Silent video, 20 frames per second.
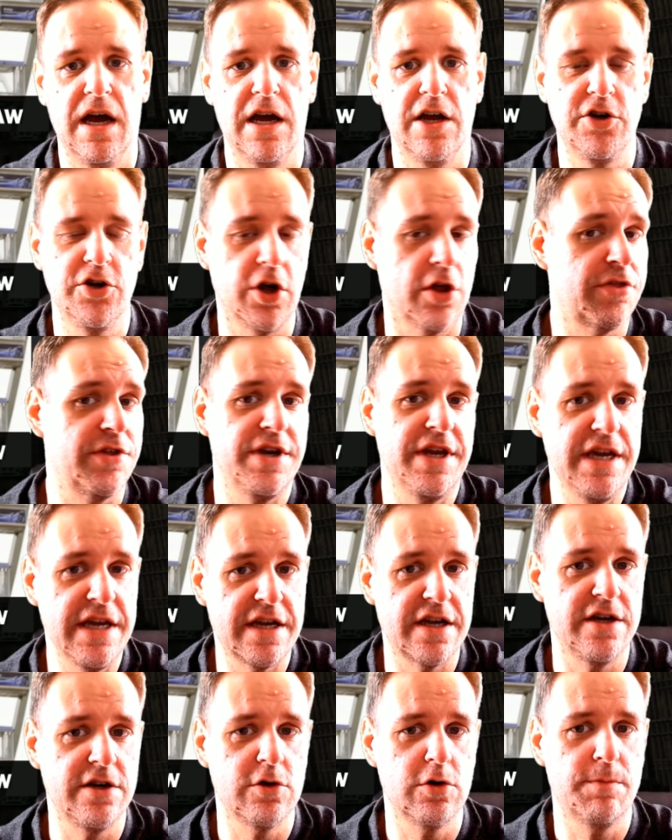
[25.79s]
Nothing he
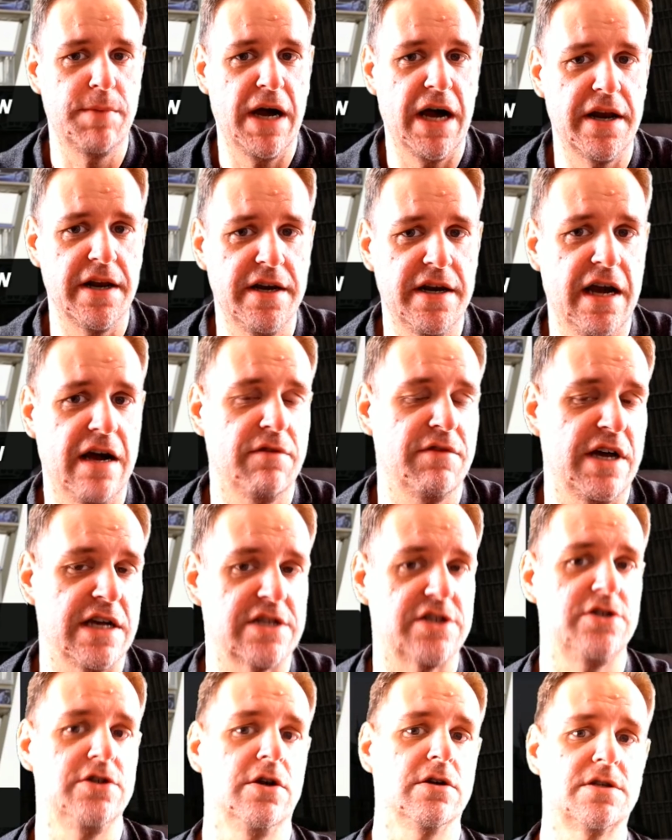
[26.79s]
can do about it now.
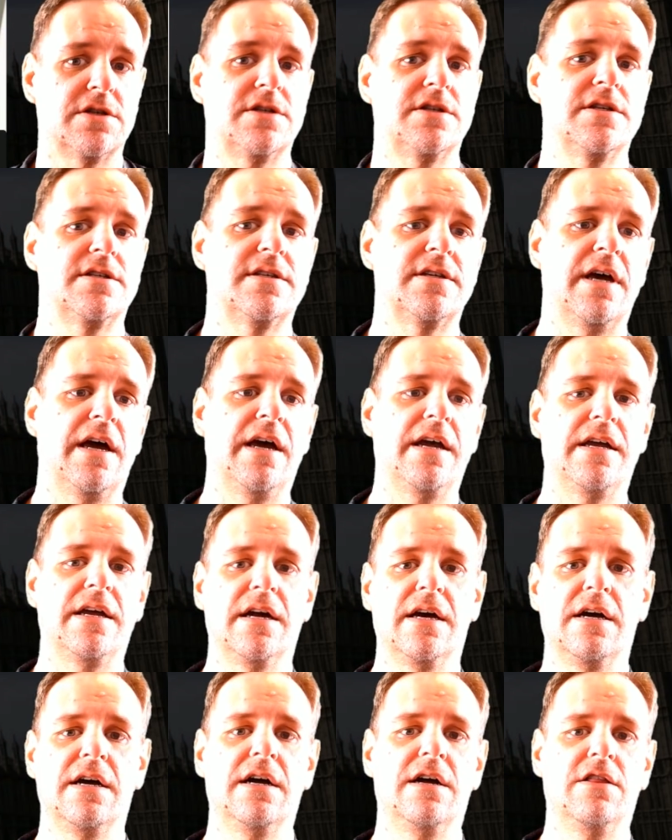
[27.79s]
That's not to say
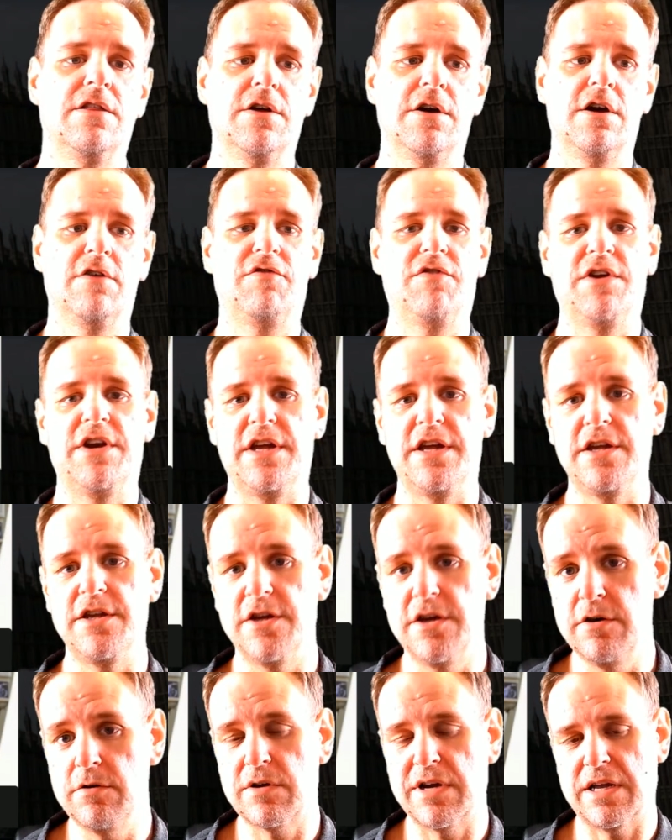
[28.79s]
that if an
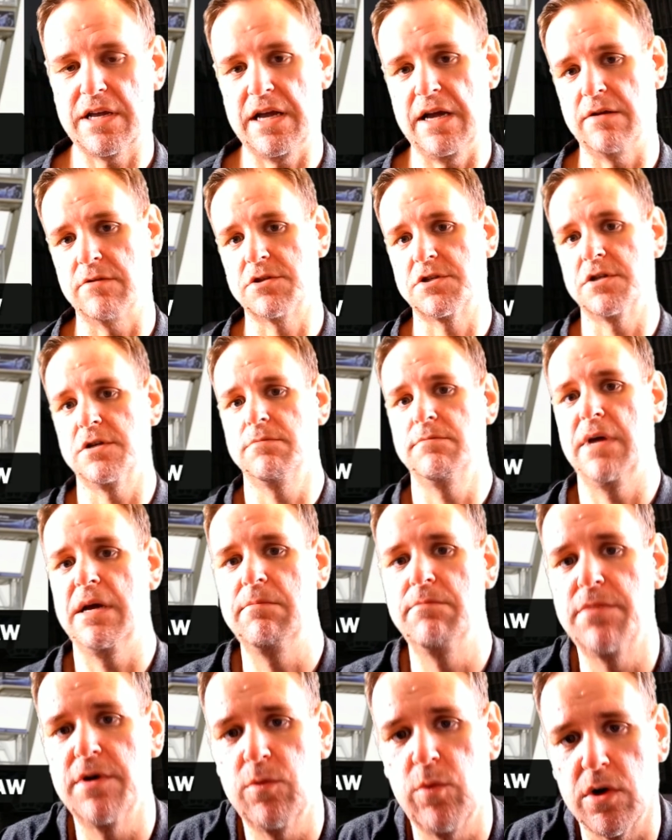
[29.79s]
EU council
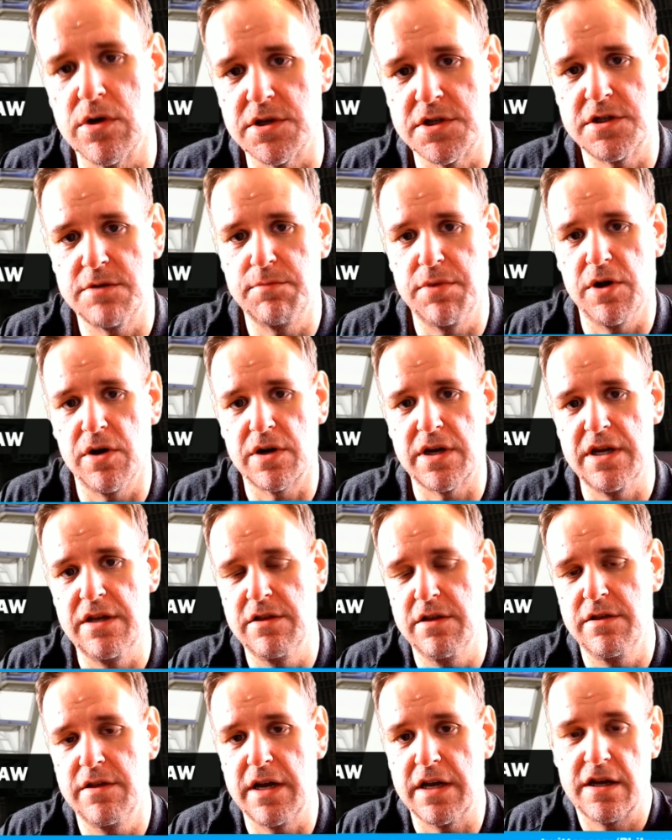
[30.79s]
member wants to block it,
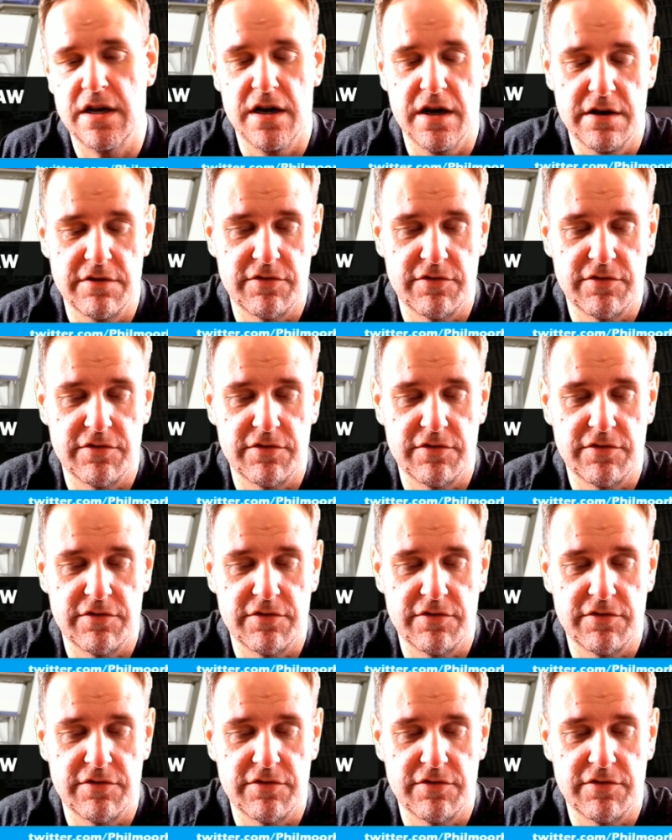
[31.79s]
that they can't.